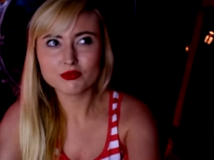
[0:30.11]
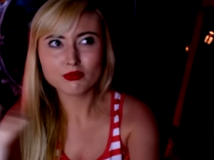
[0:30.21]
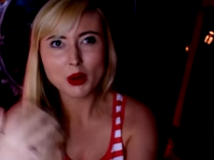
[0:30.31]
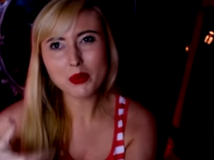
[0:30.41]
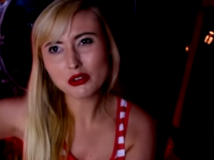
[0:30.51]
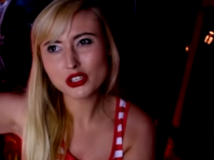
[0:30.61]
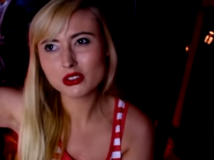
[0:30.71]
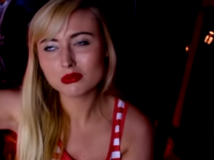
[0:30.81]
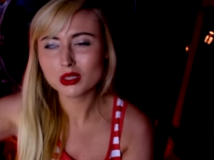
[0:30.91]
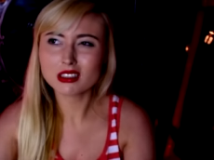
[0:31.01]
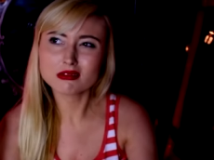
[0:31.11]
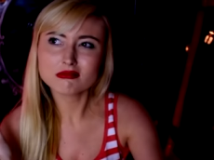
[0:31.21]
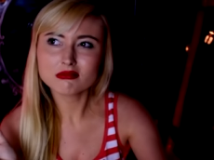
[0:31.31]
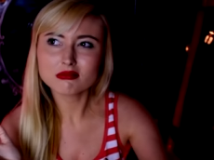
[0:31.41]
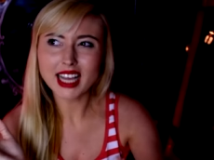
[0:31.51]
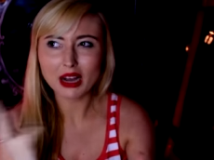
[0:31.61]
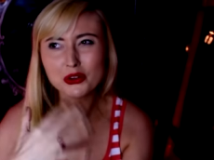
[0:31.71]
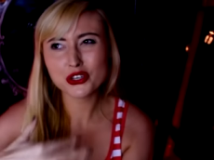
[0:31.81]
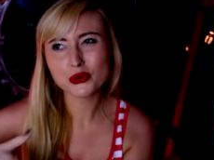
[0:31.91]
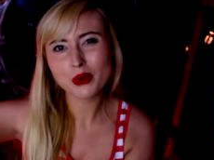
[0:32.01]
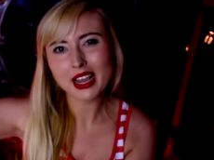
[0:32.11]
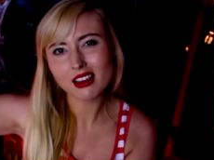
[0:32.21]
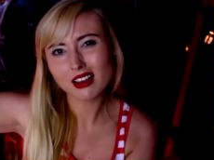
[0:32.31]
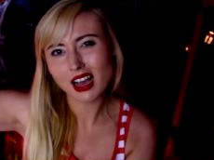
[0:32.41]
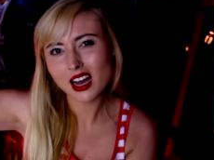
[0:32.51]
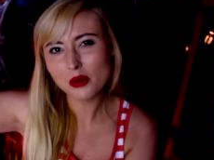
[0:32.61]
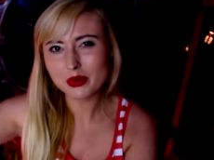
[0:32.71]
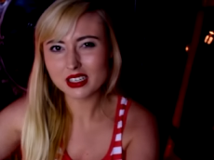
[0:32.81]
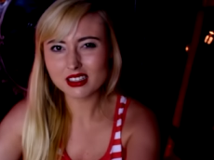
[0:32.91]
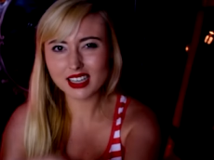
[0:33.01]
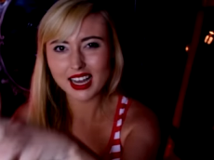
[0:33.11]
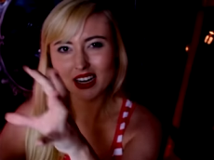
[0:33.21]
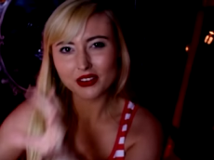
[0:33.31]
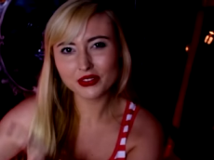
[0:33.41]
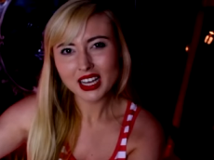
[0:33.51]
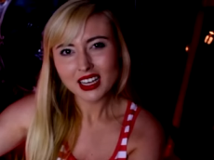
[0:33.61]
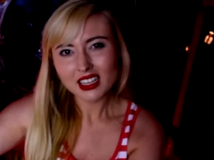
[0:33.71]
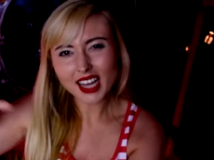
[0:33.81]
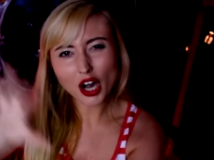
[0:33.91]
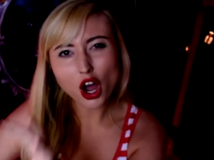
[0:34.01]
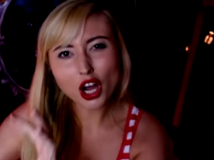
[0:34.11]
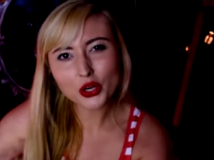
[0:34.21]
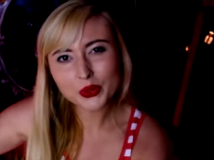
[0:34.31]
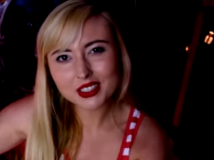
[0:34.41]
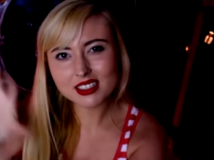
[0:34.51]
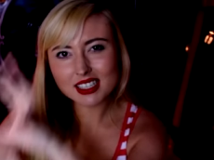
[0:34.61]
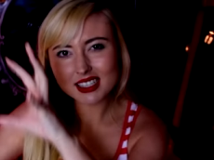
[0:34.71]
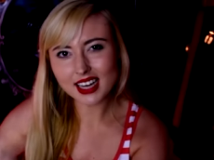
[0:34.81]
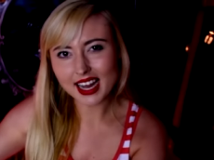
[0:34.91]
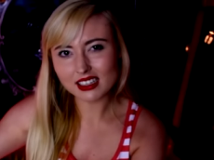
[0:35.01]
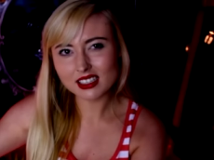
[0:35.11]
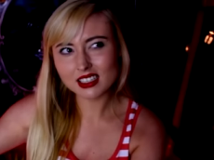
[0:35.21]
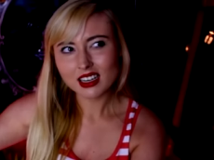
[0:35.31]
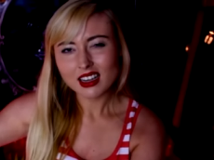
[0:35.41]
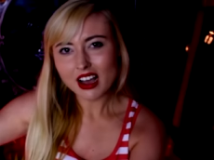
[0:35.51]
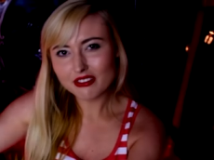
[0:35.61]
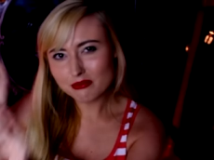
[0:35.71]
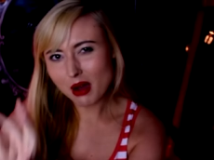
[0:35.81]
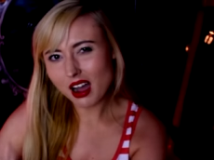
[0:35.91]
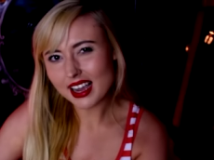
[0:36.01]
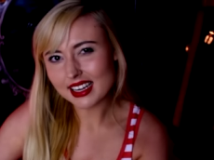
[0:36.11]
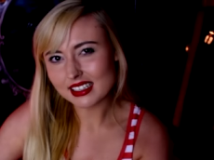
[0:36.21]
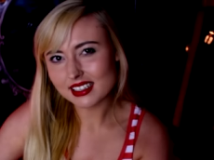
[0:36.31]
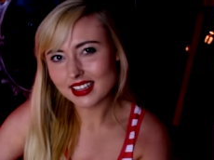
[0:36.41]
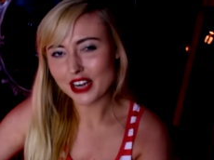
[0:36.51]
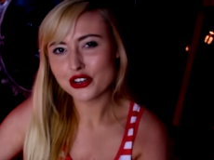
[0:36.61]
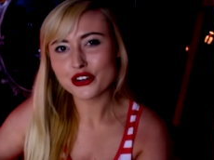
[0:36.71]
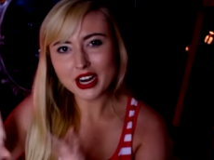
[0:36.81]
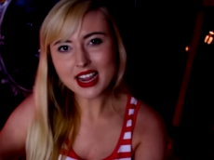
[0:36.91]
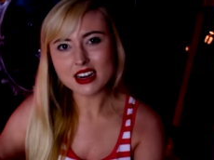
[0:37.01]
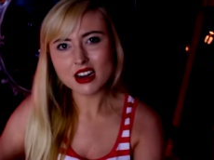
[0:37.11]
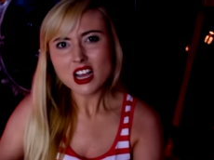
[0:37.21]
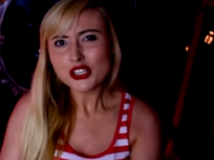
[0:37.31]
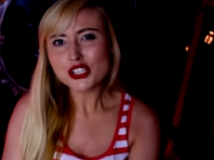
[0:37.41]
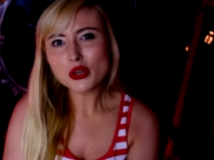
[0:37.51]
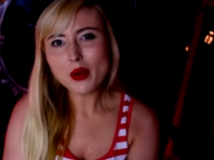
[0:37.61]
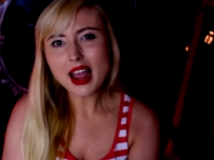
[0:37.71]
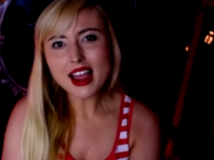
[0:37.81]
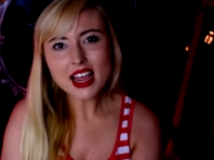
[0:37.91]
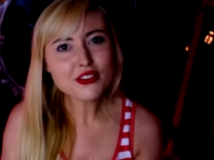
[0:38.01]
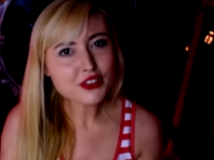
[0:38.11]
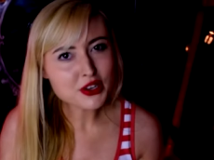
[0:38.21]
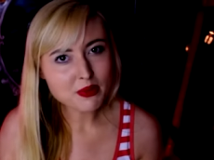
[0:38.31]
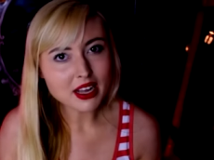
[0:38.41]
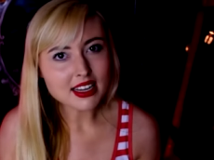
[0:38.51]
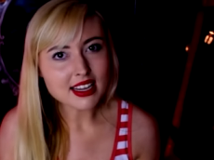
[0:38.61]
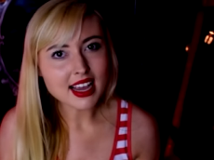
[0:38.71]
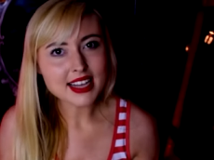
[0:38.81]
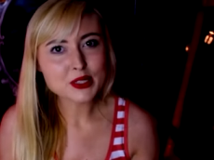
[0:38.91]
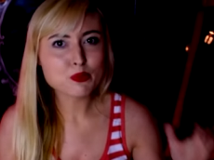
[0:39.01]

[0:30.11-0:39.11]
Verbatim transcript: about to, well, yeah, when you're waking up and it's kind of that awkward state of mind that you're in. So everybody has